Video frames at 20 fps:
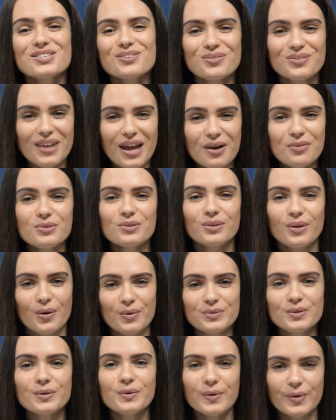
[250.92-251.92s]
So now you
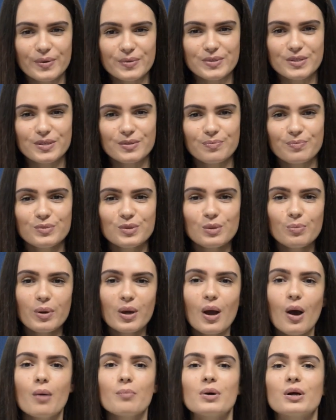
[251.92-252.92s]
know the rules. To
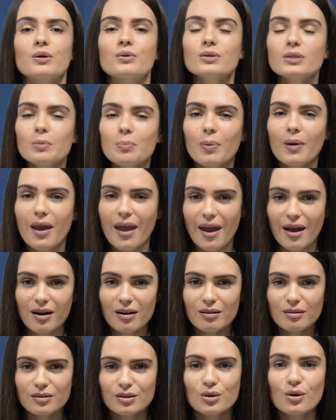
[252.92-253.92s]
become a good
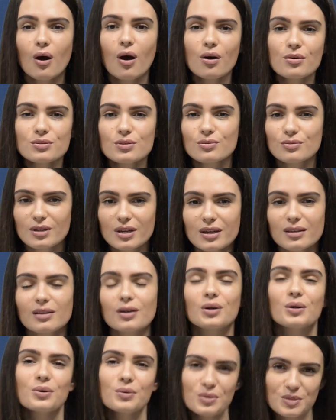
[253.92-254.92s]
player, you also need
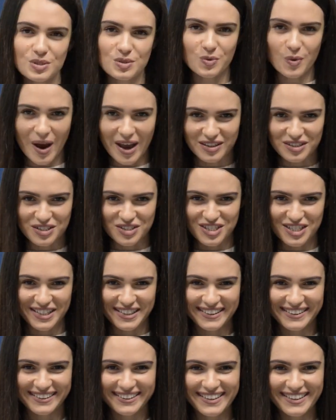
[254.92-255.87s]
a good strategy.